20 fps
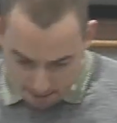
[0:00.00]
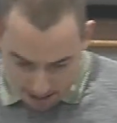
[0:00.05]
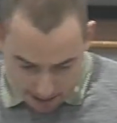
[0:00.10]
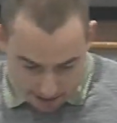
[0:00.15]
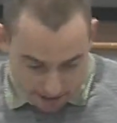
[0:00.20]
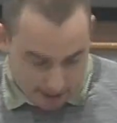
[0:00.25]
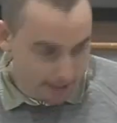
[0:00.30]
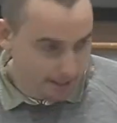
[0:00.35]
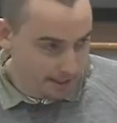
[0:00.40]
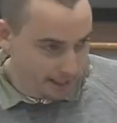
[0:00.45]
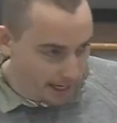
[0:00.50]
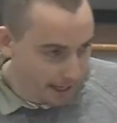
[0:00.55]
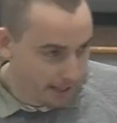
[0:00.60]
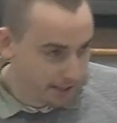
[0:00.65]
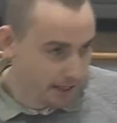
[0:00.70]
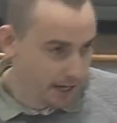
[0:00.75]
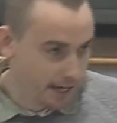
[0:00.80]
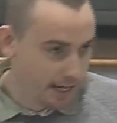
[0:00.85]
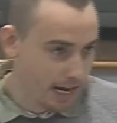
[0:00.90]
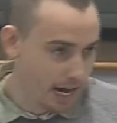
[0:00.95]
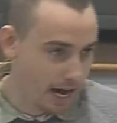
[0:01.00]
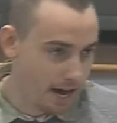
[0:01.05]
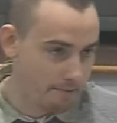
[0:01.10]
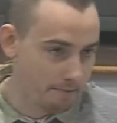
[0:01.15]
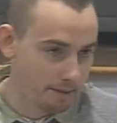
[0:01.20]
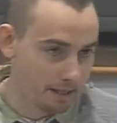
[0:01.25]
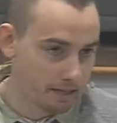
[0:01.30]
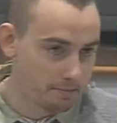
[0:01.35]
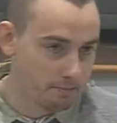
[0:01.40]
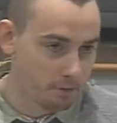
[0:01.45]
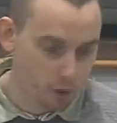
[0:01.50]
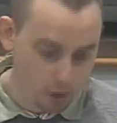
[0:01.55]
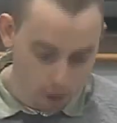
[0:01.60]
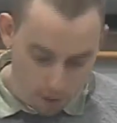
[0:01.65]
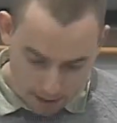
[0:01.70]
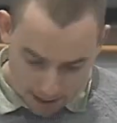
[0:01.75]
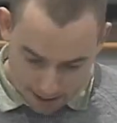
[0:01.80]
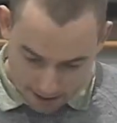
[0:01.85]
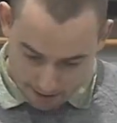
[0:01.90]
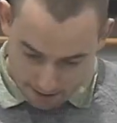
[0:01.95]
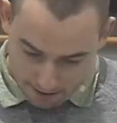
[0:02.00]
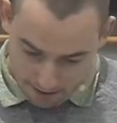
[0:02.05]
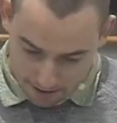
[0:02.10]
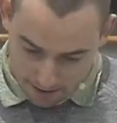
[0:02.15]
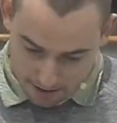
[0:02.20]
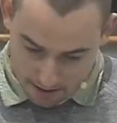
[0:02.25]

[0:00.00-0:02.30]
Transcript: and 6 a.m. in the morning,